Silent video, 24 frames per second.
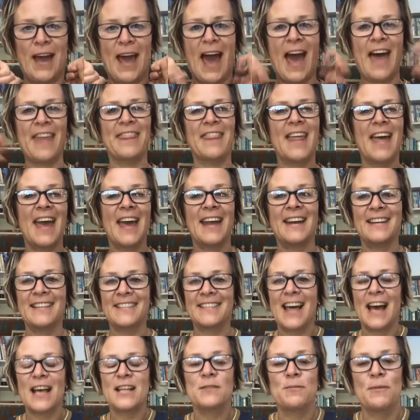And then
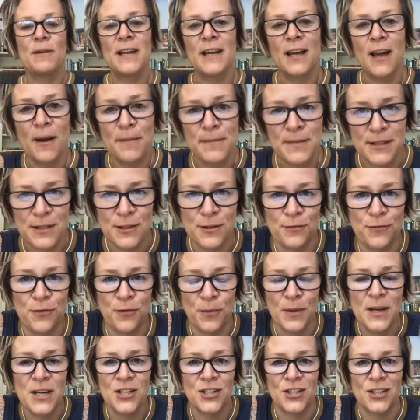that's when it comes into
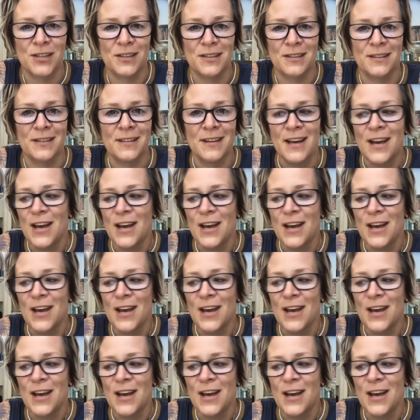fruition.